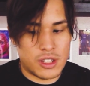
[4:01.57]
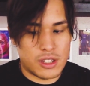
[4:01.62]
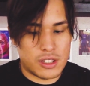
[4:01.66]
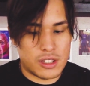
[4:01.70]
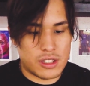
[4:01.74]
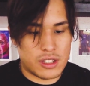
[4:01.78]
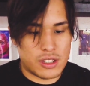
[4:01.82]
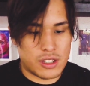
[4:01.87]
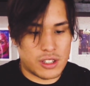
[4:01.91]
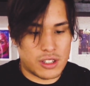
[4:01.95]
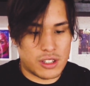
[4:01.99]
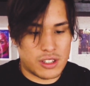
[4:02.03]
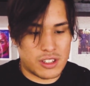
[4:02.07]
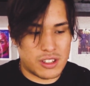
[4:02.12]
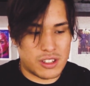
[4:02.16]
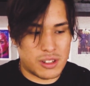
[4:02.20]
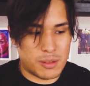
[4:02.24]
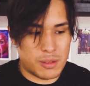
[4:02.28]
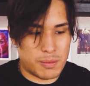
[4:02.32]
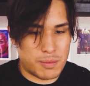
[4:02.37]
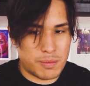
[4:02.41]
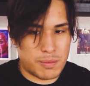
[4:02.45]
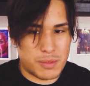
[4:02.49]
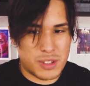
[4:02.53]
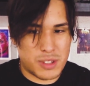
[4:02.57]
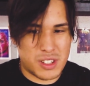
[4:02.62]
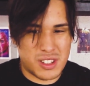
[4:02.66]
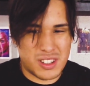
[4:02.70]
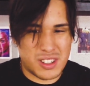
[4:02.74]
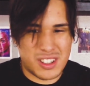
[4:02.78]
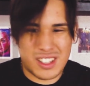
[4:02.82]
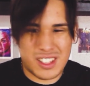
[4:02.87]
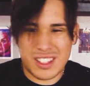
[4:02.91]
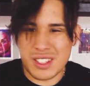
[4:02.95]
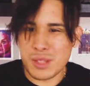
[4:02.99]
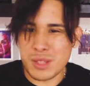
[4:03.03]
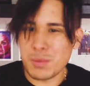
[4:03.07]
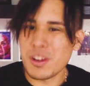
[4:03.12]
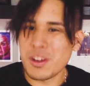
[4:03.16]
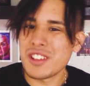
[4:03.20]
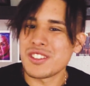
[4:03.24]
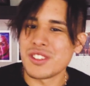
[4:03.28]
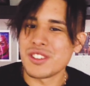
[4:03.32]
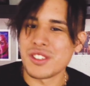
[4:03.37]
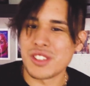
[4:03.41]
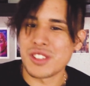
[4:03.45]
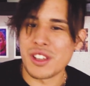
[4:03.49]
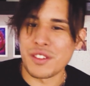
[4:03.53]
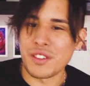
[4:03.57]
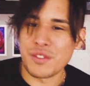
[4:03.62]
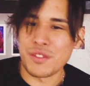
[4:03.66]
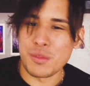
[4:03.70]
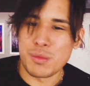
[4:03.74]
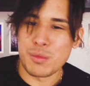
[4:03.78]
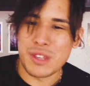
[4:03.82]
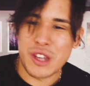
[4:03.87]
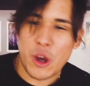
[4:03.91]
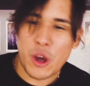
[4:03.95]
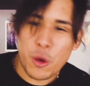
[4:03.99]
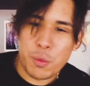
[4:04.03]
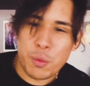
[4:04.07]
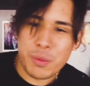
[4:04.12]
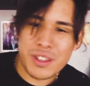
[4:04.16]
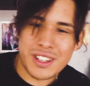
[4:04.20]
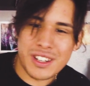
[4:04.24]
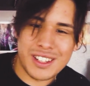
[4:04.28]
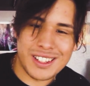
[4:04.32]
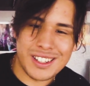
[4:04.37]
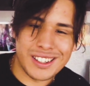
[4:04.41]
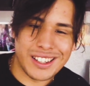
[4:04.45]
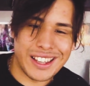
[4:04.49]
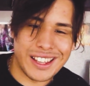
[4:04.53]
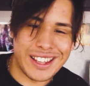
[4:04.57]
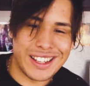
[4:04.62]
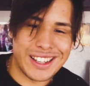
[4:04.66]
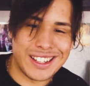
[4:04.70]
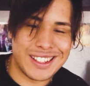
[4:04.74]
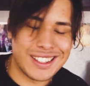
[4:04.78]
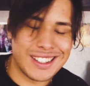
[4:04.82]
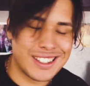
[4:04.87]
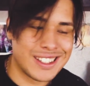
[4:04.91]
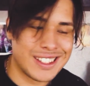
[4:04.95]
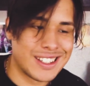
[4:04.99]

to express yourself and be open, and like,